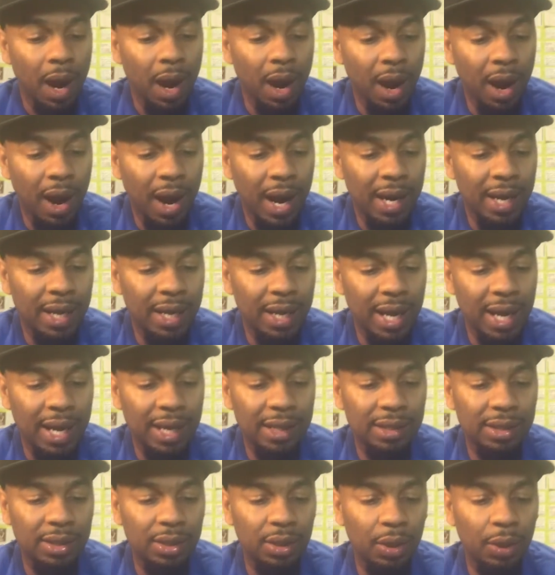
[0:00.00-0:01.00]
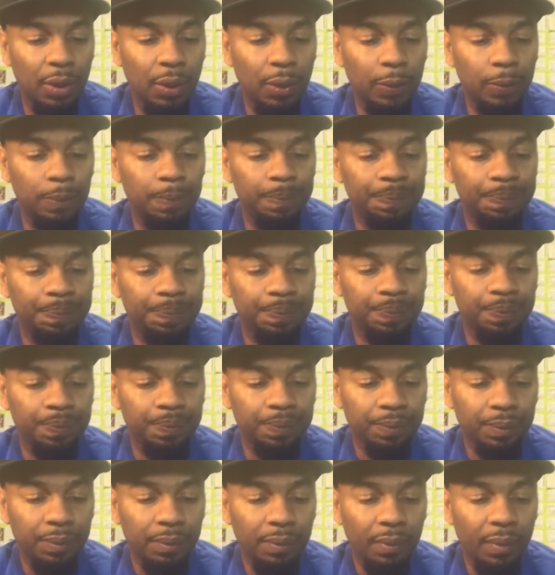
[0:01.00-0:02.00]
All right, guys, so
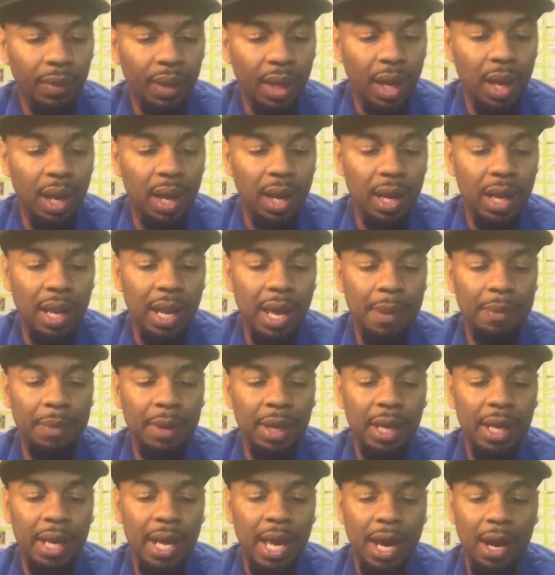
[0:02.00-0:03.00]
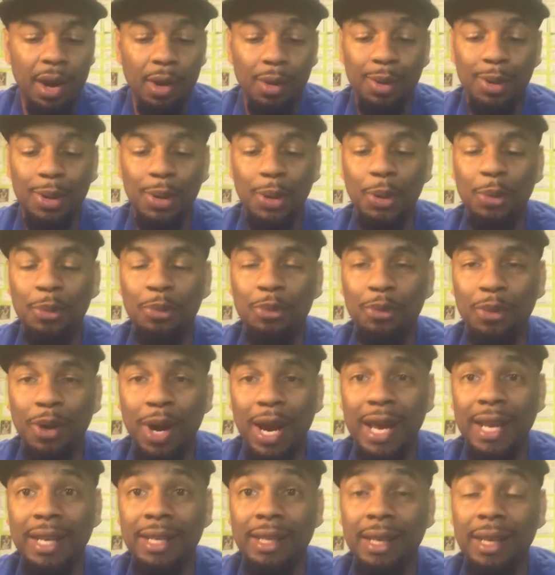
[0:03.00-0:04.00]
let me now go
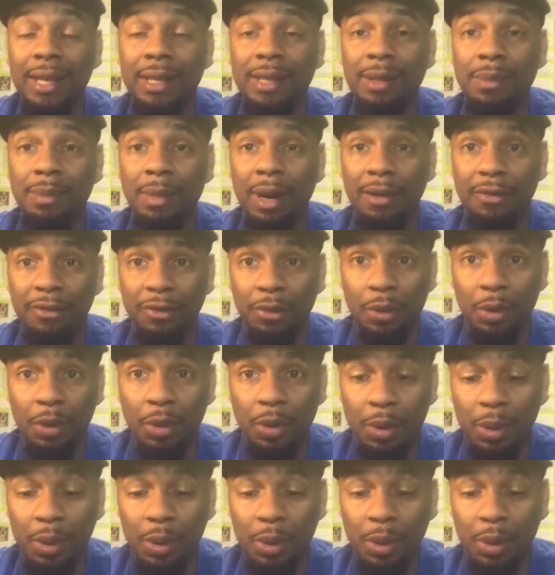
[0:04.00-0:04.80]
right into my four